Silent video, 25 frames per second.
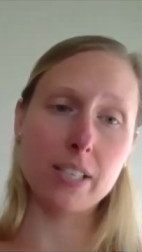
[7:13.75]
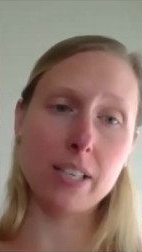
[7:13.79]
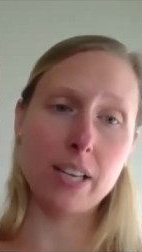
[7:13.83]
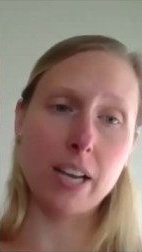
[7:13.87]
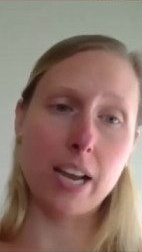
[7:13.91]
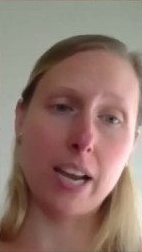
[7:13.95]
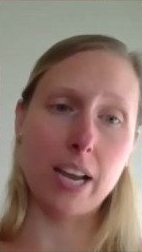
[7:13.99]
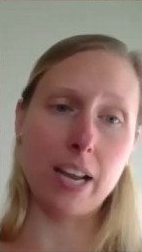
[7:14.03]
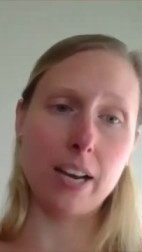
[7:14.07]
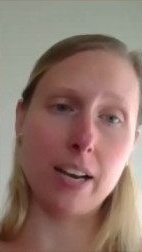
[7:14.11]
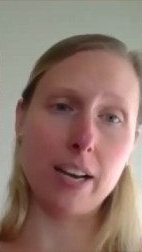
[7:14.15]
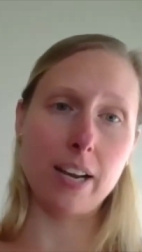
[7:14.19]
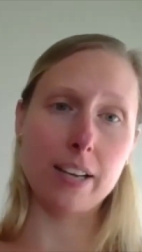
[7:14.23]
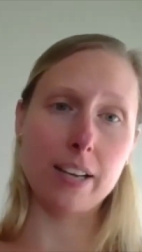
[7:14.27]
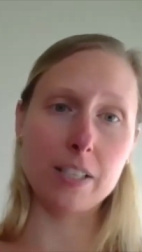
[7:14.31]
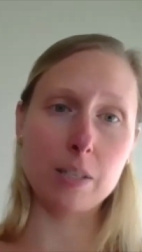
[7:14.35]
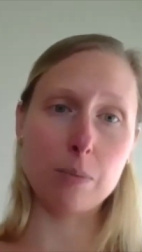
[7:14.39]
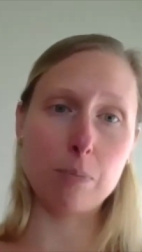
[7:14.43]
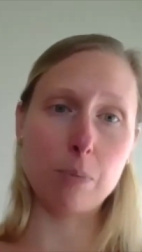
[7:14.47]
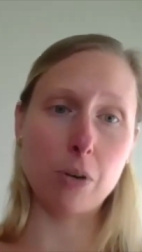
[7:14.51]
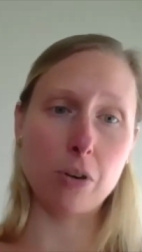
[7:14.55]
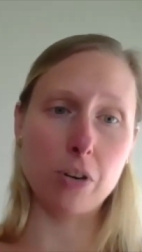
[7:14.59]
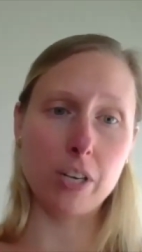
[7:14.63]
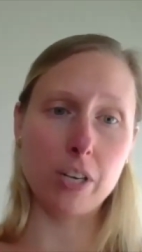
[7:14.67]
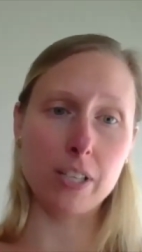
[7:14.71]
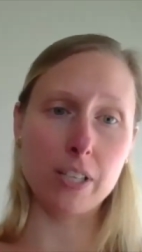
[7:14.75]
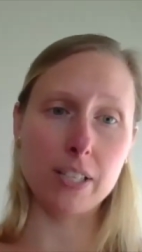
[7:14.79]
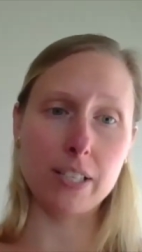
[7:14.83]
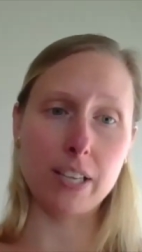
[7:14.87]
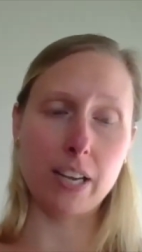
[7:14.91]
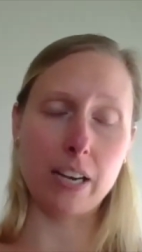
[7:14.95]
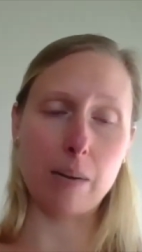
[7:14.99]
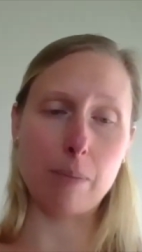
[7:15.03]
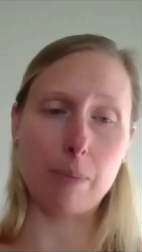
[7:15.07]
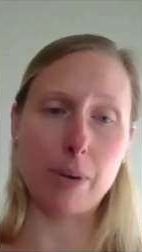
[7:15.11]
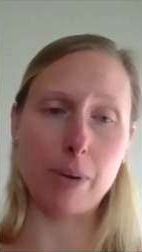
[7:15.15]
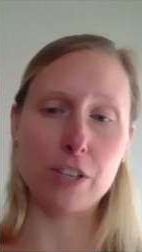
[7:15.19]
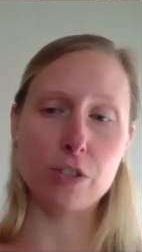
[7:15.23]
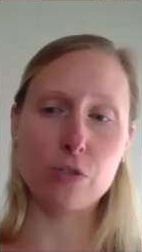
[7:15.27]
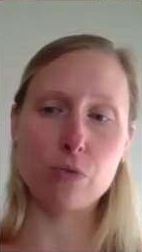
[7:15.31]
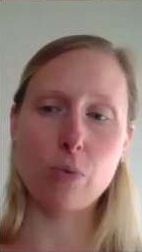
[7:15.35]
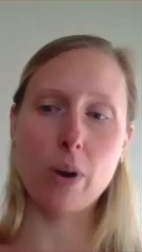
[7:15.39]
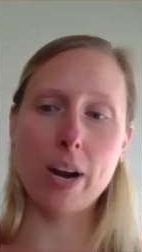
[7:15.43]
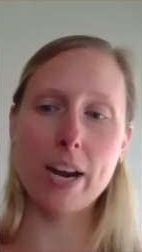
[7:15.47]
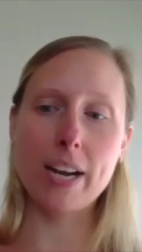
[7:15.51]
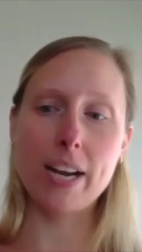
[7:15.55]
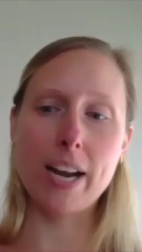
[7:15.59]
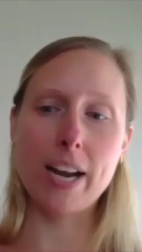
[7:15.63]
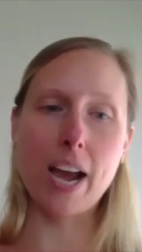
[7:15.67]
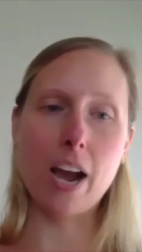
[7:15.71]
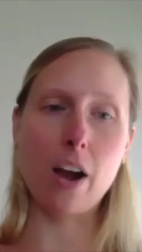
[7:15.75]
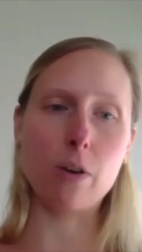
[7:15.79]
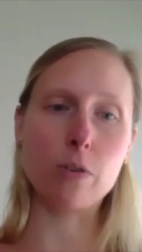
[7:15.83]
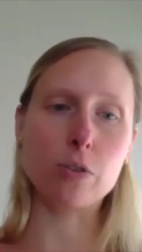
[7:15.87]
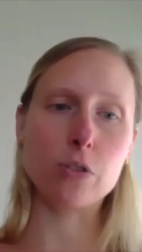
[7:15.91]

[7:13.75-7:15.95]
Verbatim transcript: an experience database right now.